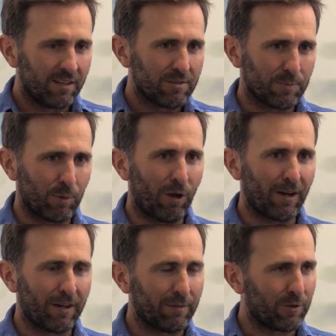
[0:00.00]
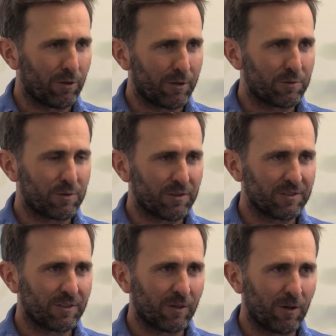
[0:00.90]
supplying enough nitrogen
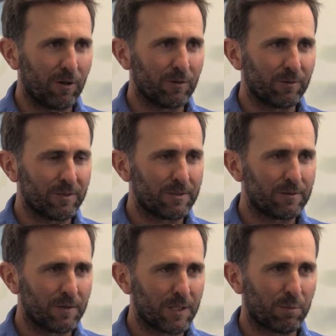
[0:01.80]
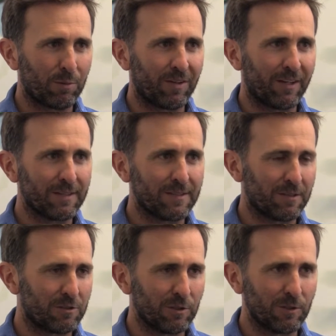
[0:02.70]
to canola is probably the next
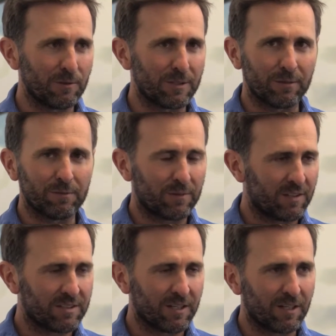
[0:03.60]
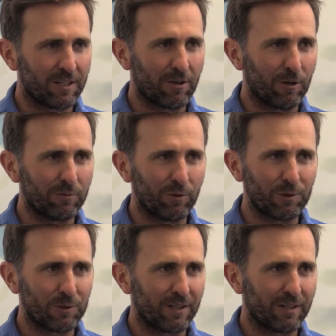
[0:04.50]
thing too. So we've seen canola
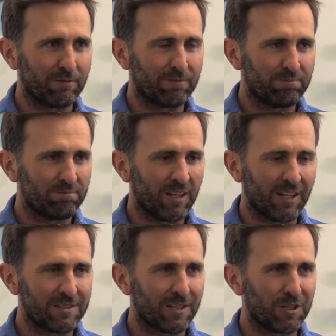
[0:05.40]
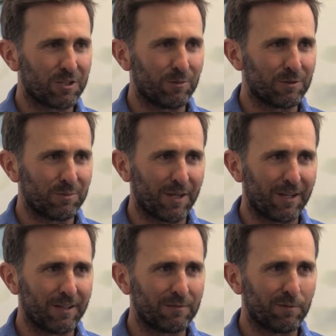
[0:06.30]
virtually have an insatiable
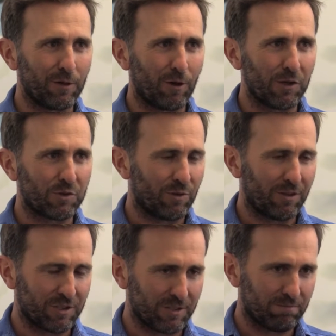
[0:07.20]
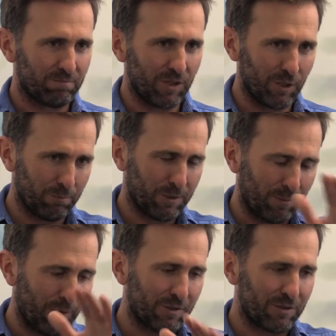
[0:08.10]
demand for nitrogen, and just yield
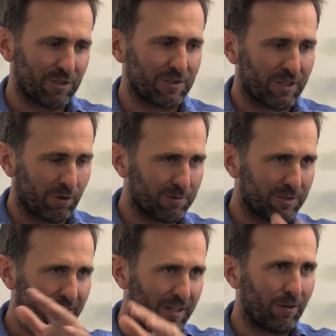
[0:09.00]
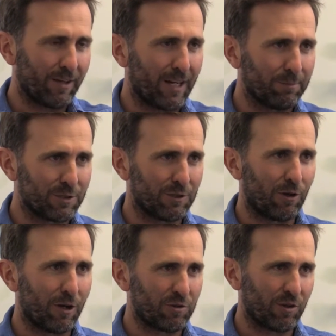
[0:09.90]
responses just constantly going up to
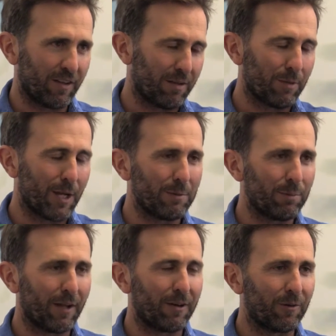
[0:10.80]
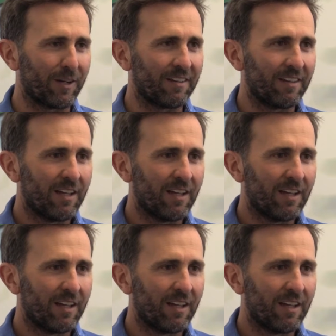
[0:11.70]
nitrogen and then maybe plateauing.